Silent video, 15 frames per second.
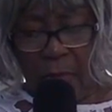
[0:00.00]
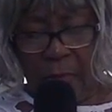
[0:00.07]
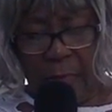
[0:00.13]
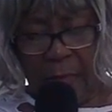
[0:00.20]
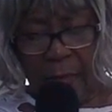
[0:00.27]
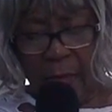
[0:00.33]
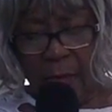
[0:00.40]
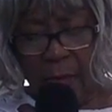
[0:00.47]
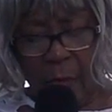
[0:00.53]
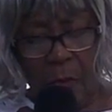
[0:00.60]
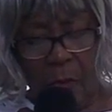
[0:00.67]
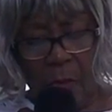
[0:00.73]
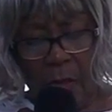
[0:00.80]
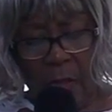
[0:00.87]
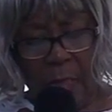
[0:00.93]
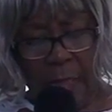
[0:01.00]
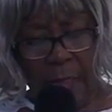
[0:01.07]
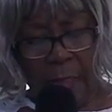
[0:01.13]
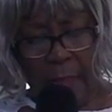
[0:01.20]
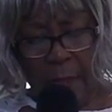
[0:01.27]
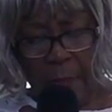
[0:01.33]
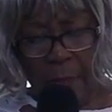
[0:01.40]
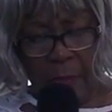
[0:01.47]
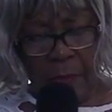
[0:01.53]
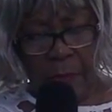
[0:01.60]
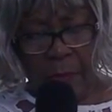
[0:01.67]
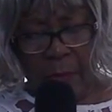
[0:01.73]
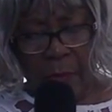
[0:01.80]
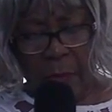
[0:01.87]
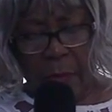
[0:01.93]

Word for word: in our soul and our spirit.